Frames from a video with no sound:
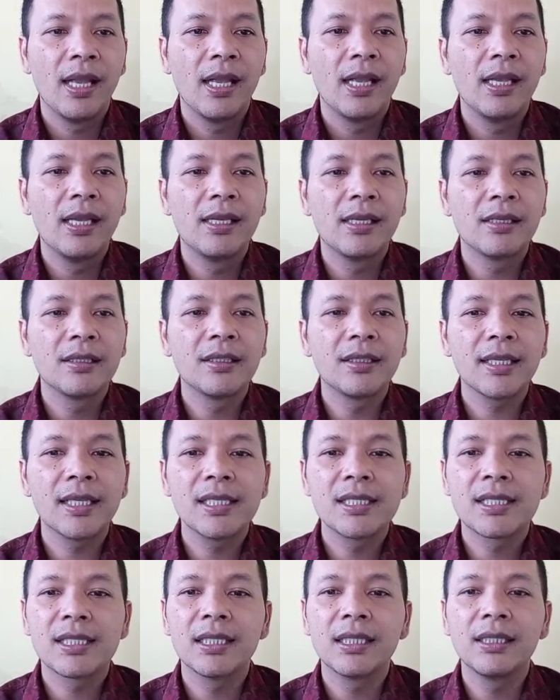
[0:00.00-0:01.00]
In
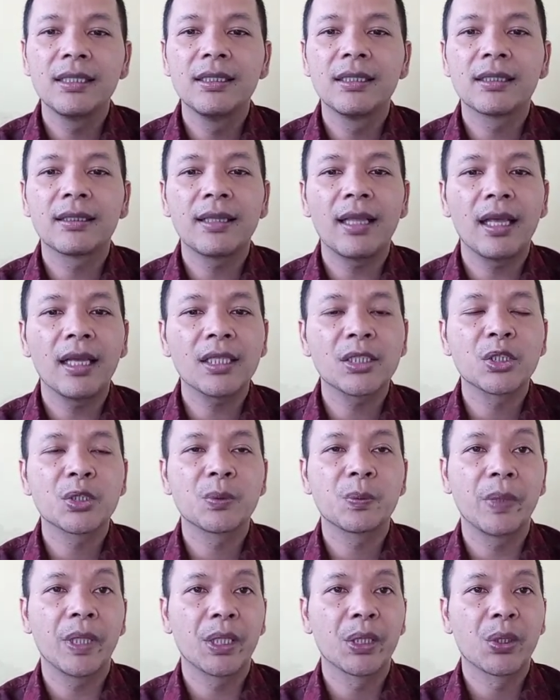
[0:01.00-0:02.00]
analyzing the text,
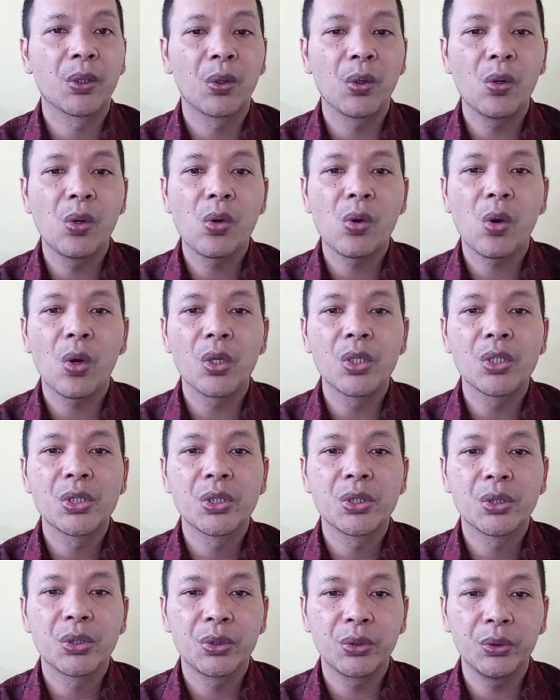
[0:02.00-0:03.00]
Fairclough
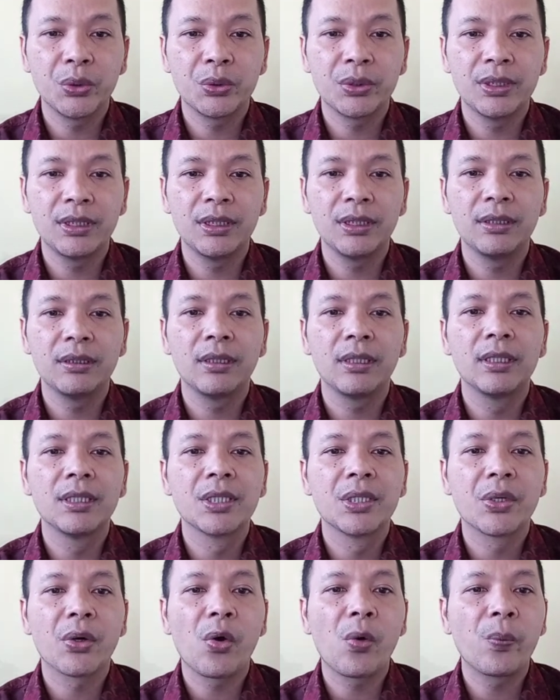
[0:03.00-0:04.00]
constructed a
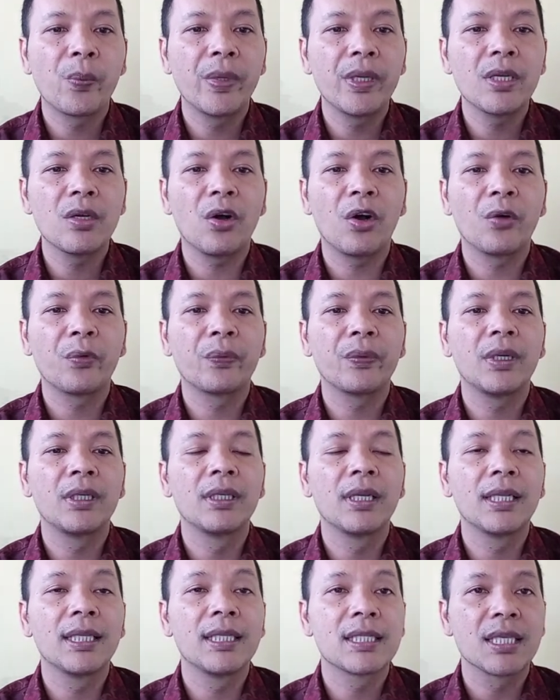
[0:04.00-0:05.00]
grouping of
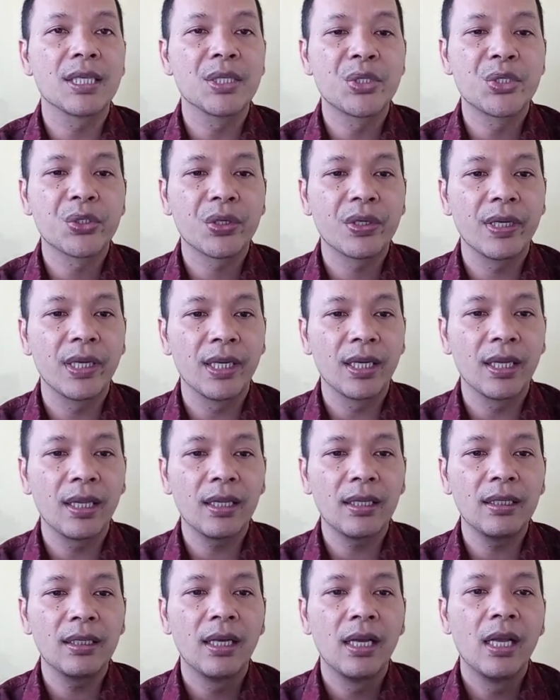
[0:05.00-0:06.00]
analysis scales,
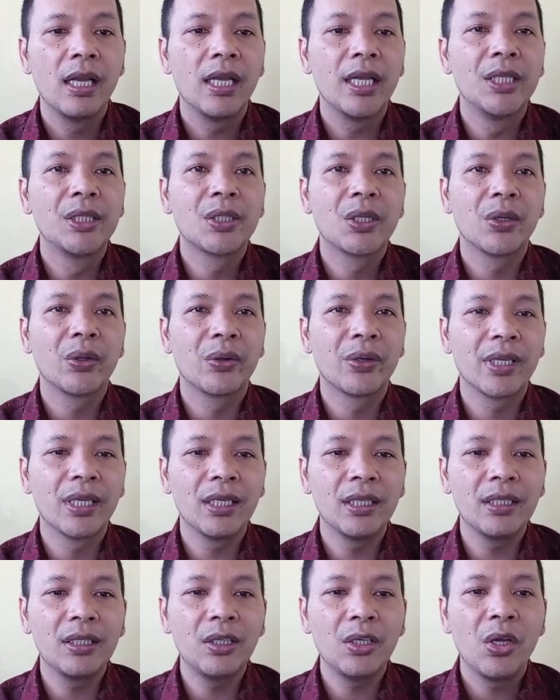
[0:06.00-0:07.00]

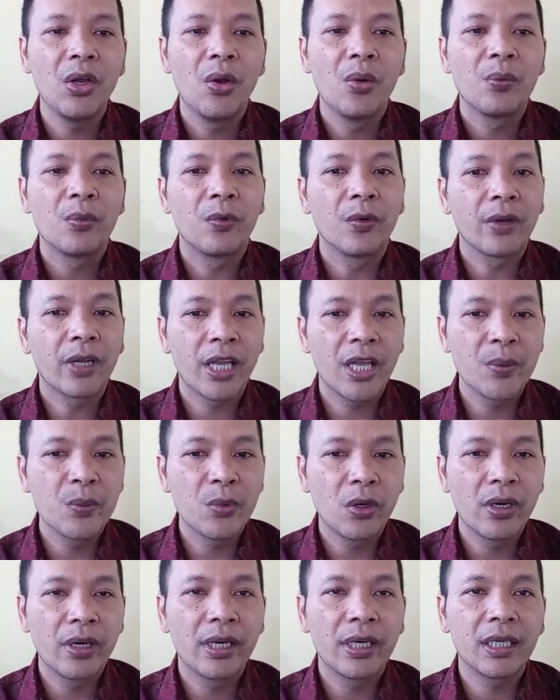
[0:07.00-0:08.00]
including
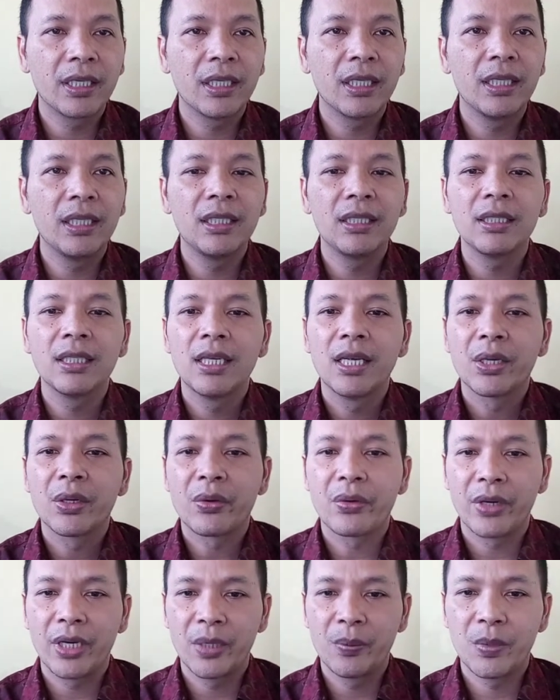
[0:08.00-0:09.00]
vocabulary,
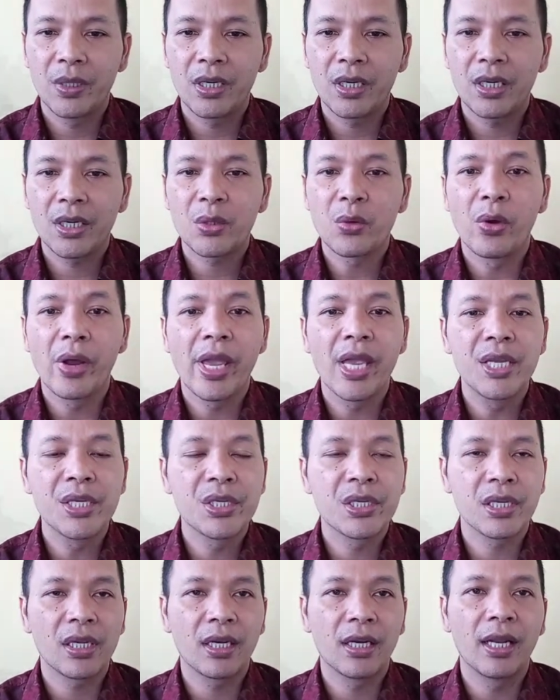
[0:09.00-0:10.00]
grammar,
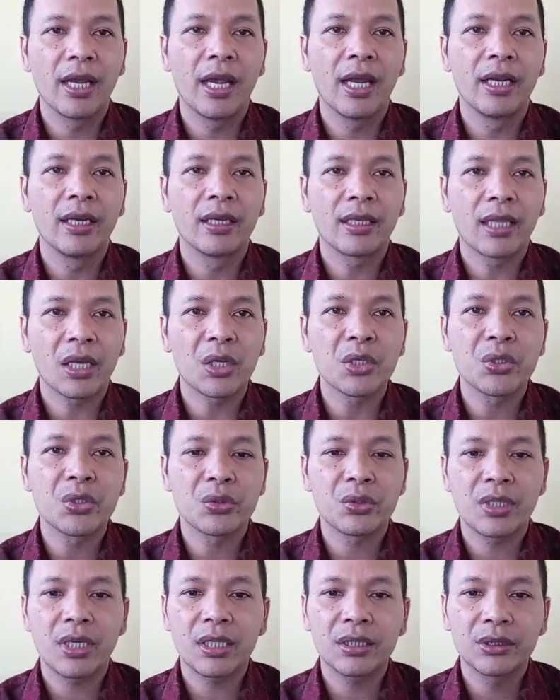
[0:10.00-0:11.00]
cohesion, and text
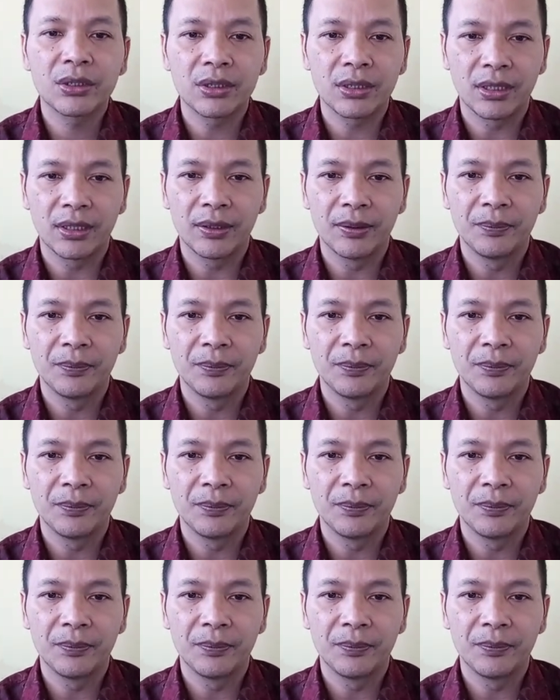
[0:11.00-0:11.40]
structure.